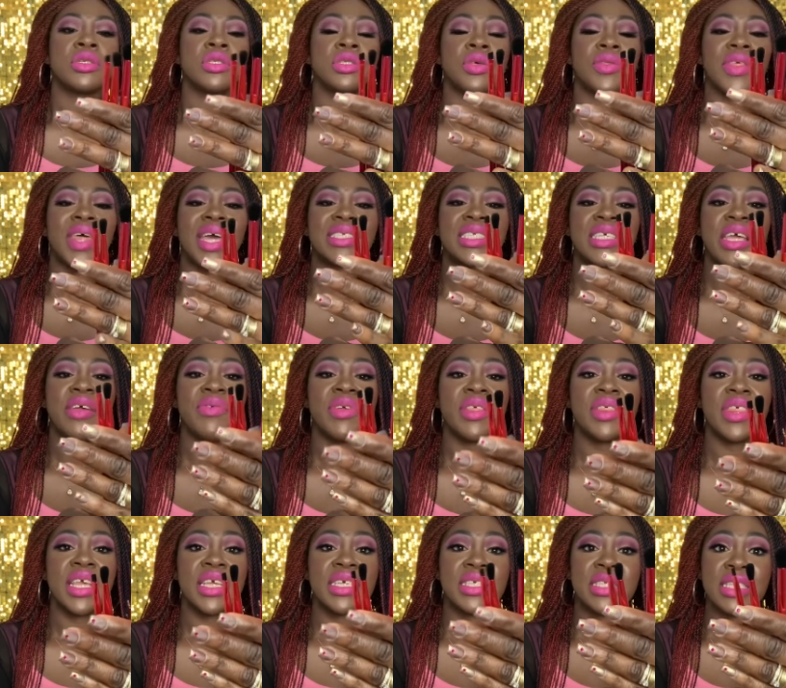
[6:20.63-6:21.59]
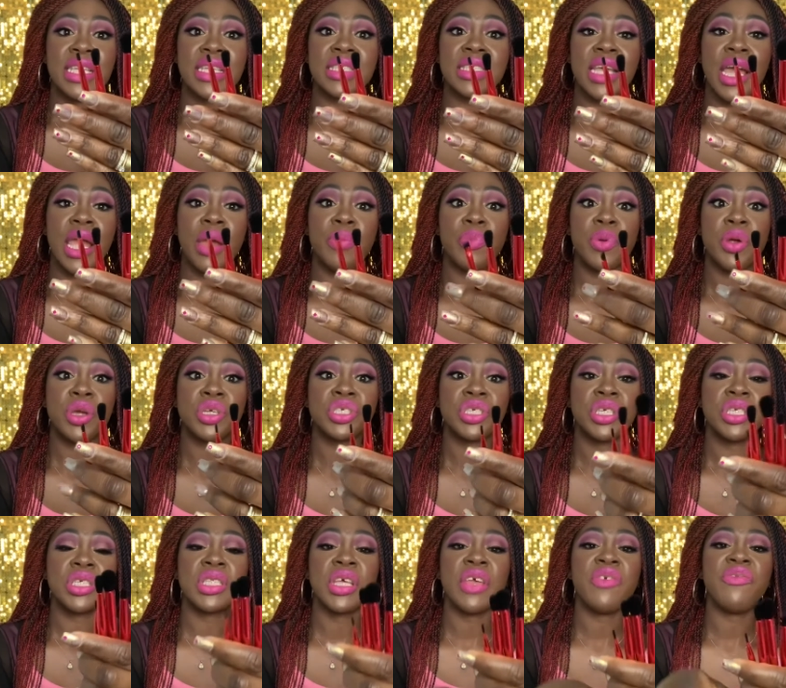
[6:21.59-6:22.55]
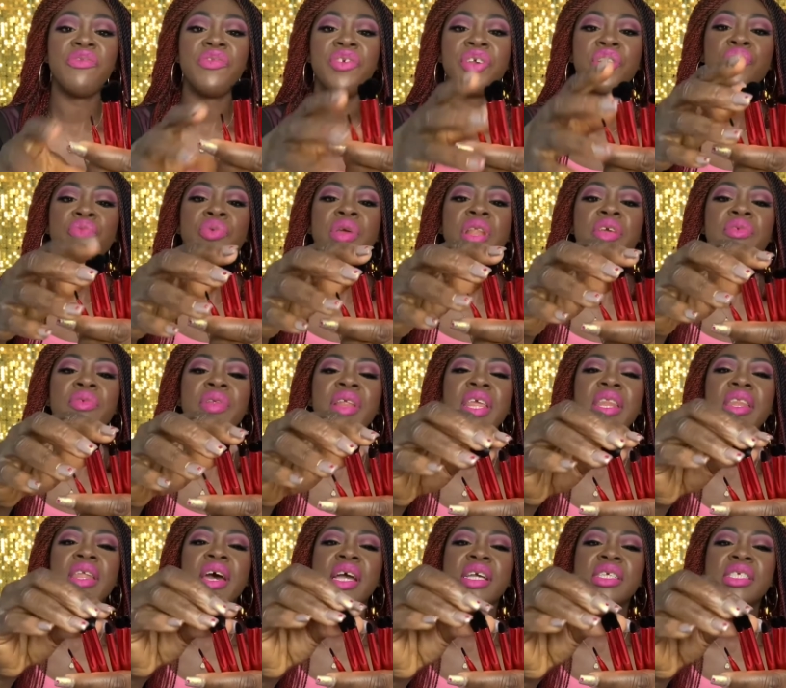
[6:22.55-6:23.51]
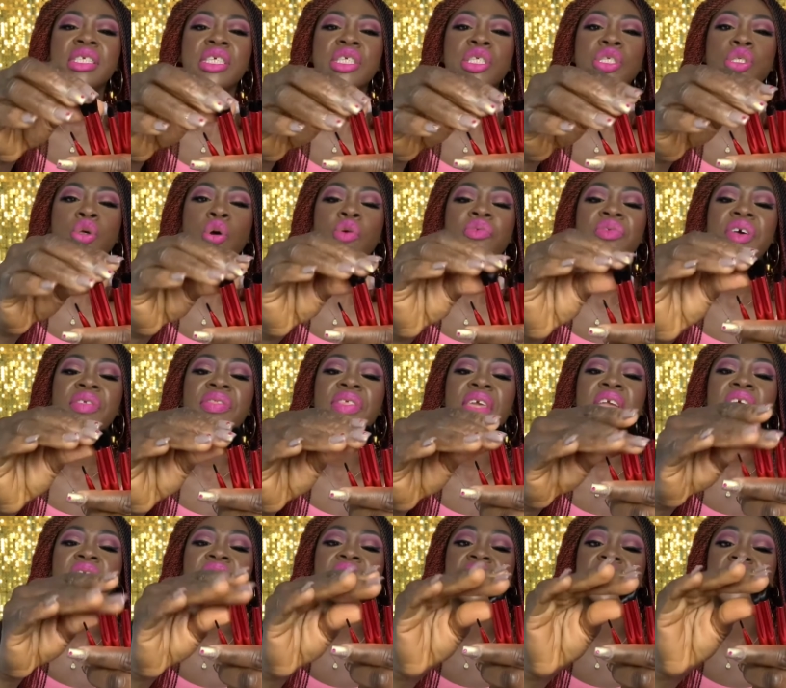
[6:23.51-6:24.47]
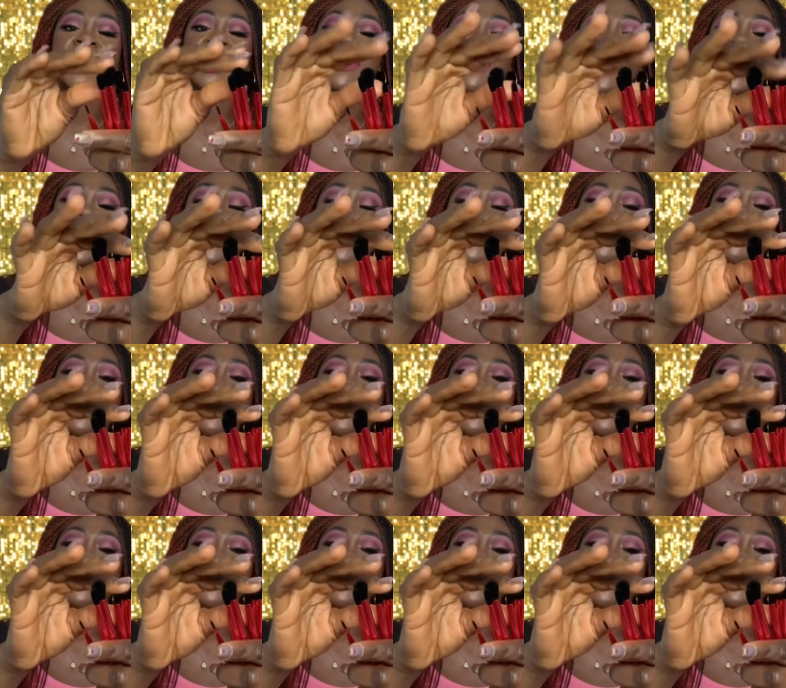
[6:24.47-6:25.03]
that's everything, 6 eye brushes. They feel really, really nice and soft, and they are synthetic